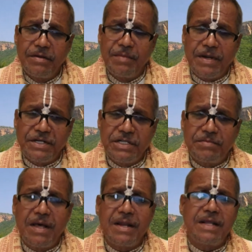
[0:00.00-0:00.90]
When Parikshit
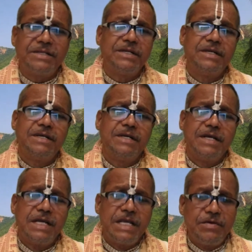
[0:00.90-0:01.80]
Maharaj,
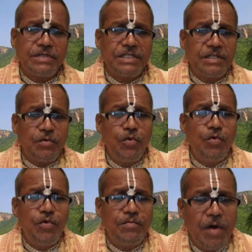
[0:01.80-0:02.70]
he was in the
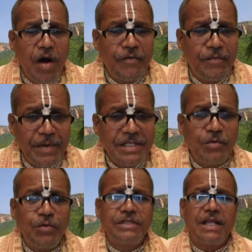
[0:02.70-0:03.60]
womb of Mother
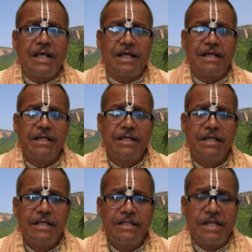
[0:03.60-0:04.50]
Uttara.
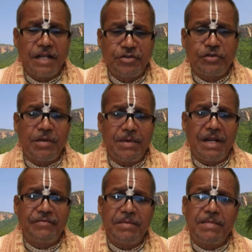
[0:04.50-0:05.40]
Then Ashwatthama
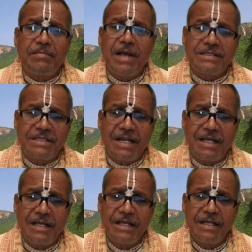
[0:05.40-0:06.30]
left a
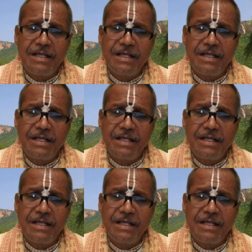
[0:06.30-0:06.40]
Brahmastra.